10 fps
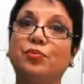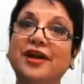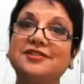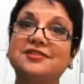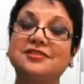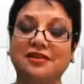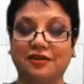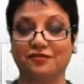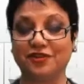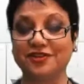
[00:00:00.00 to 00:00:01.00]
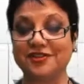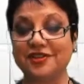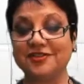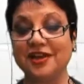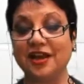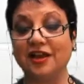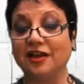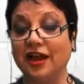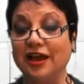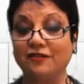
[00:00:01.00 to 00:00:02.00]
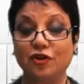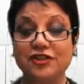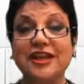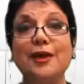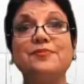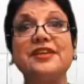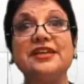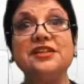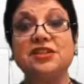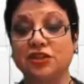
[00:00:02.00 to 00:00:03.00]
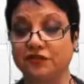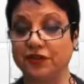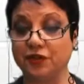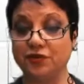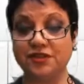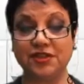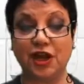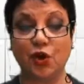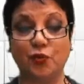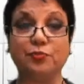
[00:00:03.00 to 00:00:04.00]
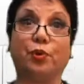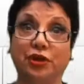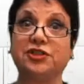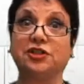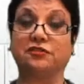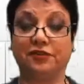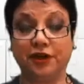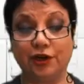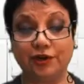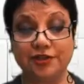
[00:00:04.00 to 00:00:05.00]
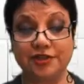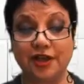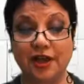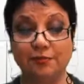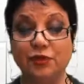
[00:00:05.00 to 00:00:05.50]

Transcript: press conferences, live or taped interviews with political figures,